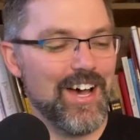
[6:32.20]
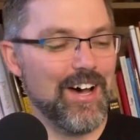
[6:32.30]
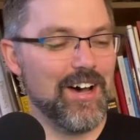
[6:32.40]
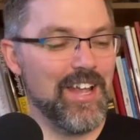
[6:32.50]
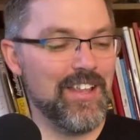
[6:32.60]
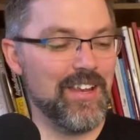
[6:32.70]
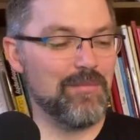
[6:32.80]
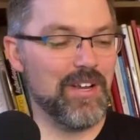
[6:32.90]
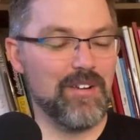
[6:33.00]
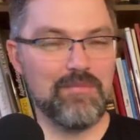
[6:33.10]

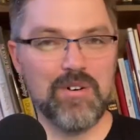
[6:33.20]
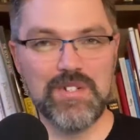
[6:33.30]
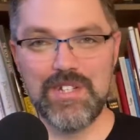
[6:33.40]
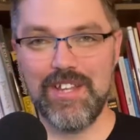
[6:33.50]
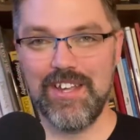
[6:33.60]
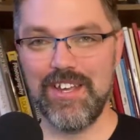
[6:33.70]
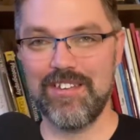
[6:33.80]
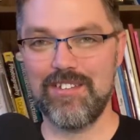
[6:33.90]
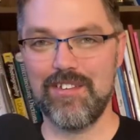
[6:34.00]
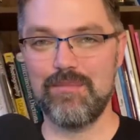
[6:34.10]
But mostly the
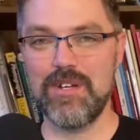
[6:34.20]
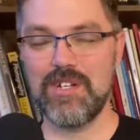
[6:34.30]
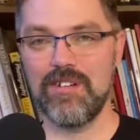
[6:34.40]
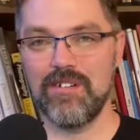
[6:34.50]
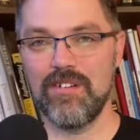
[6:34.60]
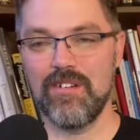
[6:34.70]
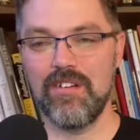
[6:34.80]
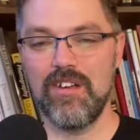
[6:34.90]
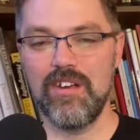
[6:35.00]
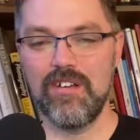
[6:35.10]
suspicion
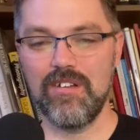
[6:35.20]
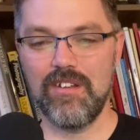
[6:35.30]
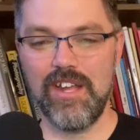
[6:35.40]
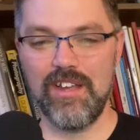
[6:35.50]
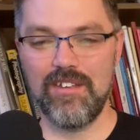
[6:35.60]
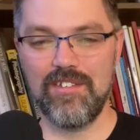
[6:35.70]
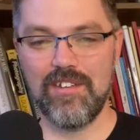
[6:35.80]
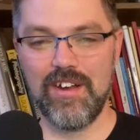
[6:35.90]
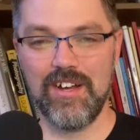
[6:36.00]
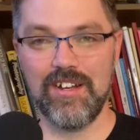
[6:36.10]
lays
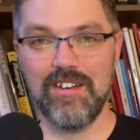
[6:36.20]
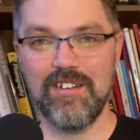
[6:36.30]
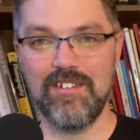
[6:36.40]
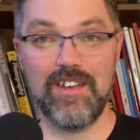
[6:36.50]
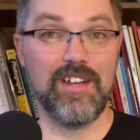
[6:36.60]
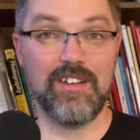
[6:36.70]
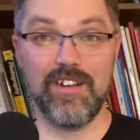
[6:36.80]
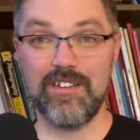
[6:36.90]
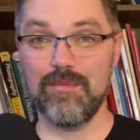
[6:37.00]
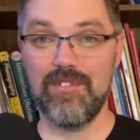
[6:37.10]
on Santa
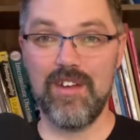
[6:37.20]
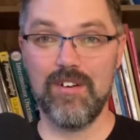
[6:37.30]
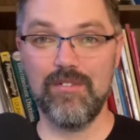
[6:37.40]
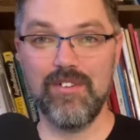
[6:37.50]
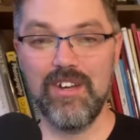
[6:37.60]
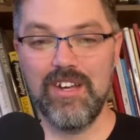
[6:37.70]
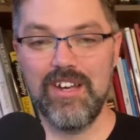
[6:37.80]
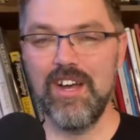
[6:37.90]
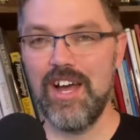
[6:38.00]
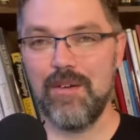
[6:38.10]
Claus himself.
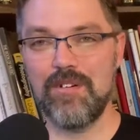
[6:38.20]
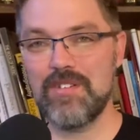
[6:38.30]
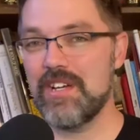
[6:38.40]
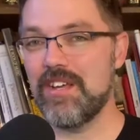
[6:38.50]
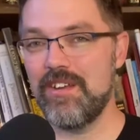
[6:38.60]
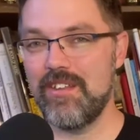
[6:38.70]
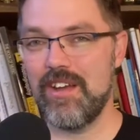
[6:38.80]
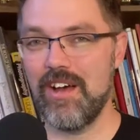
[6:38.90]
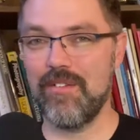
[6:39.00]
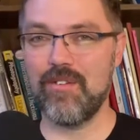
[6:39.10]
I won't tell you,
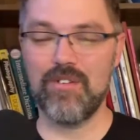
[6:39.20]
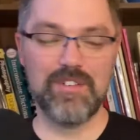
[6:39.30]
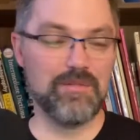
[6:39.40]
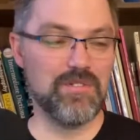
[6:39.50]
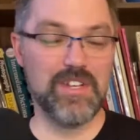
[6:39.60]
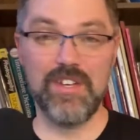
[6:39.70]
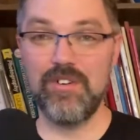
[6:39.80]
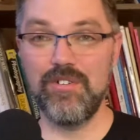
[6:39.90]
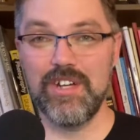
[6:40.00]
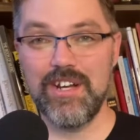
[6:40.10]
of course, I won't tell you
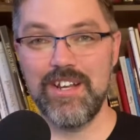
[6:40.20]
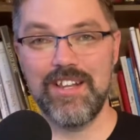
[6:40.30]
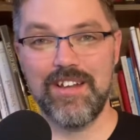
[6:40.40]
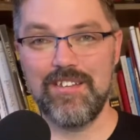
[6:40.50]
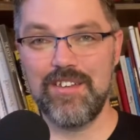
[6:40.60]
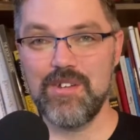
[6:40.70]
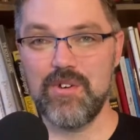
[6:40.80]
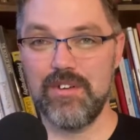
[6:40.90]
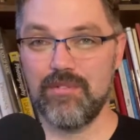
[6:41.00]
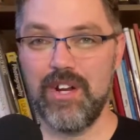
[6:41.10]
who done it. That's the
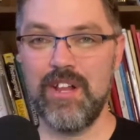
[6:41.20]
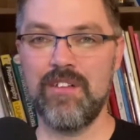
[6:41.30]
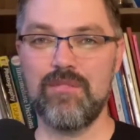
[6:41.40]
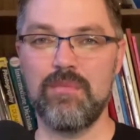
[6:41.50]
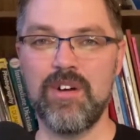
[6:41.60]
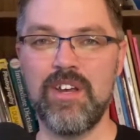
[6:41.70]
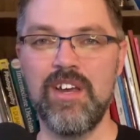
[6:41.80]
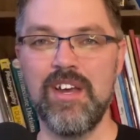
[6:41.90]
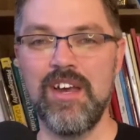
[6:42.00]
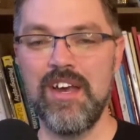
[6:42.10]
joy of reading this book.
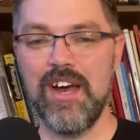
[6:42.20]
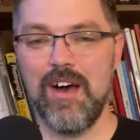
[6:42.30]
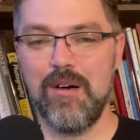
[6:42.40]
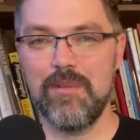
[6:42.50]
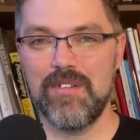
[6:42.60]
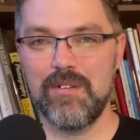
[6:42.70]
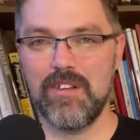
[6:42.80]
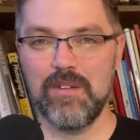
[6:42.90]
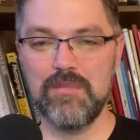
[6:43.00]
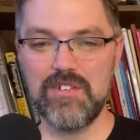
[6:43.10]
But
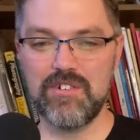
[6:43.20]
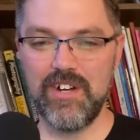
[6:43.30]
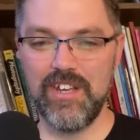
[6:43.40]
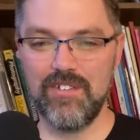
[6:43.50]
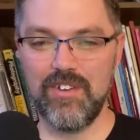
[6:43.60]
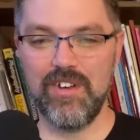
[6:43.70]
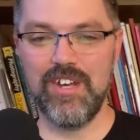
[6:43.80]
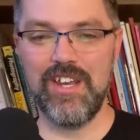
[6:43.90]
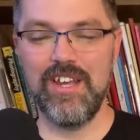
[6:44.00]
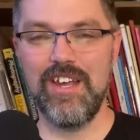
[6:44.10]
the mystery is
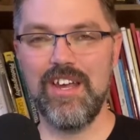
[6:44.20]
good.